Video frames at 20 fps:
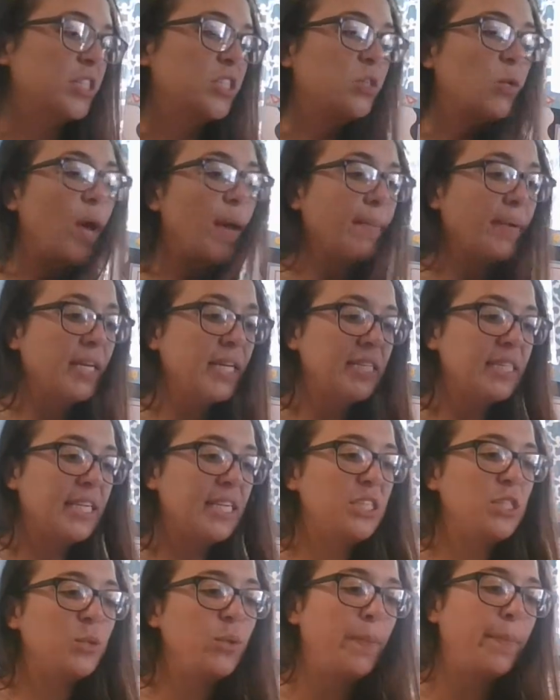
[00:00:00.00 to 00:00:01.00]
So I'm going to
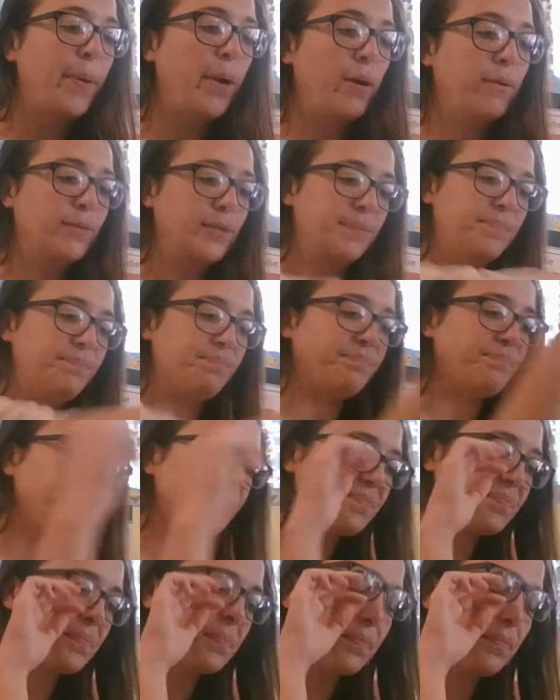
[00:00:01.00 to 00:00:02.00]
teach you a poem.
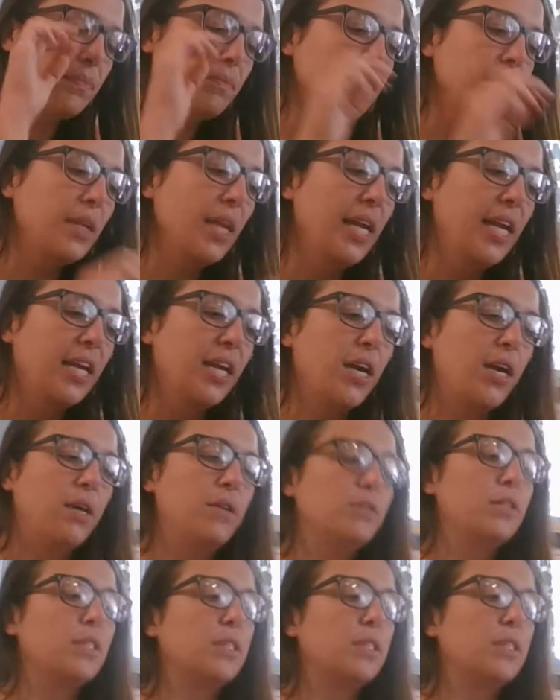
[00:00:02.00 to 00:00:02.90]
It goes,